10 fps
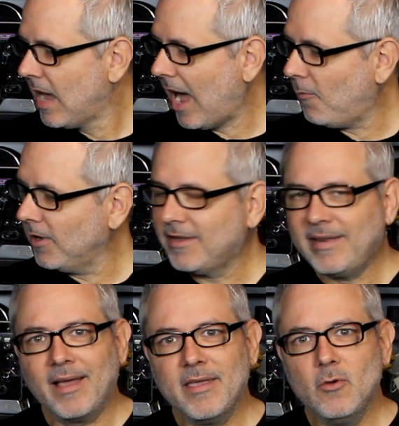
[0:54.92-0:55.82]
I want to
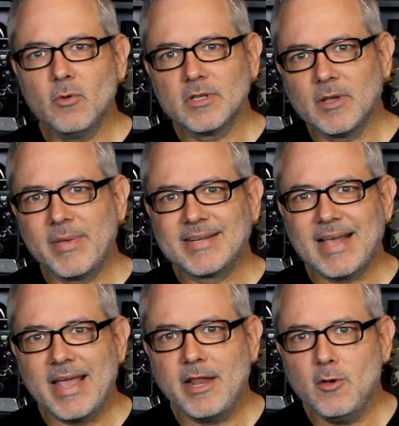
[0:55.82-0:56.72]
tell you some
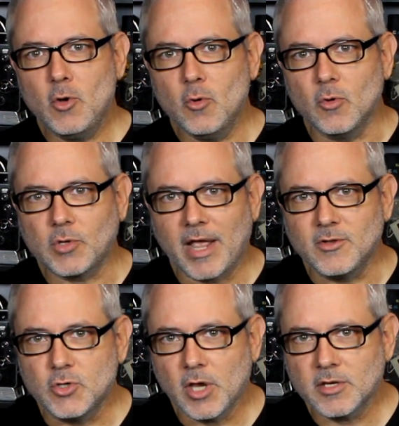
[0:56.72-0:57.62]
exciting news. I
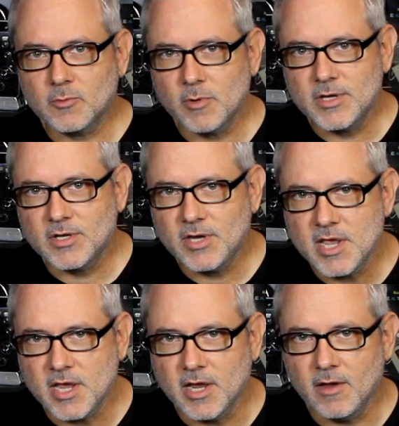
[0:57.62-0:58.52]
just
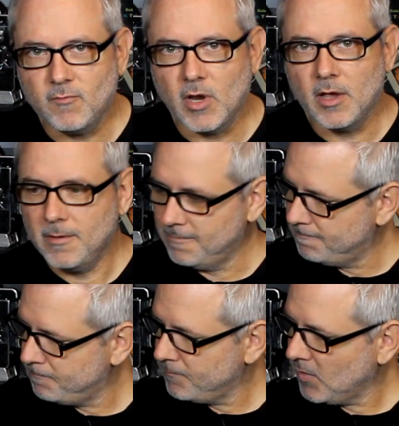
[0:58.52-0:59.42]
received
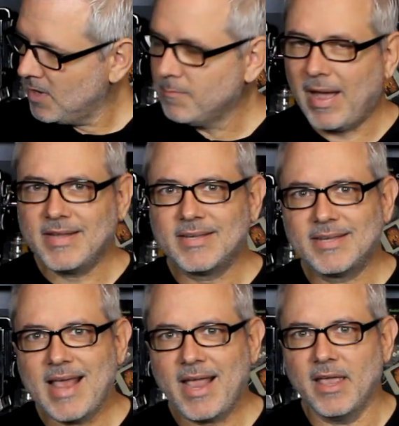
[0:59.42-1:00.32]
my
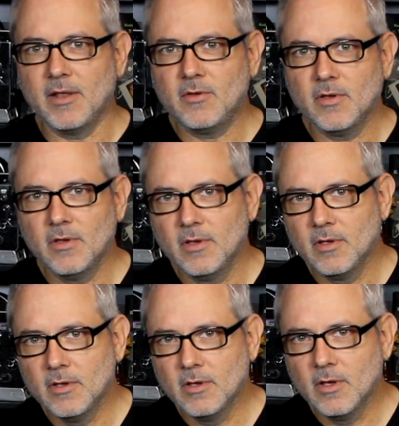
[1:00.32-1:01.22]
second
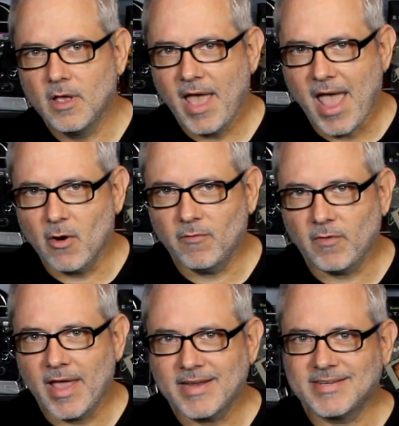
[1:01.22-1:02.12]

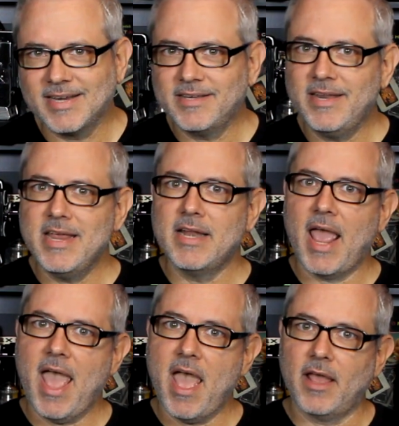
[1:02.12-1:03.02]
Aeroflex
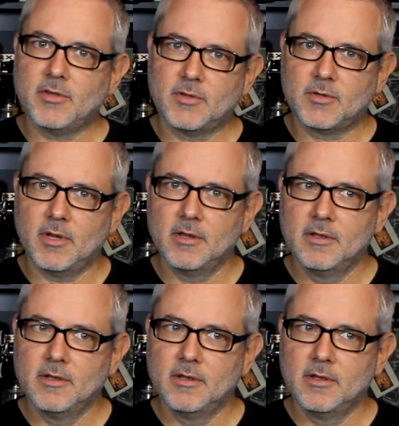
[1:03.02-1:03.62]
16S,